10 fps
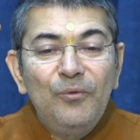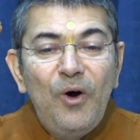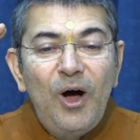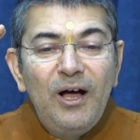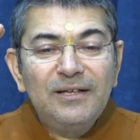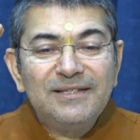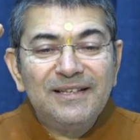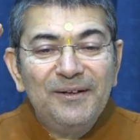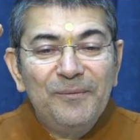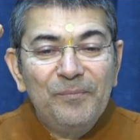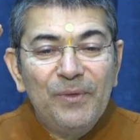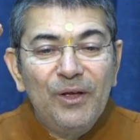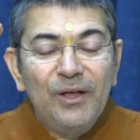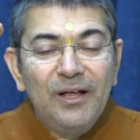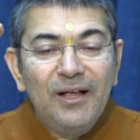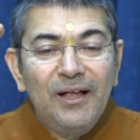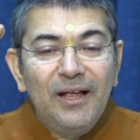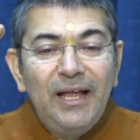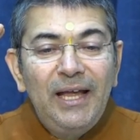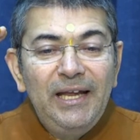was
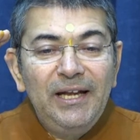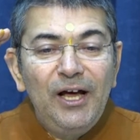in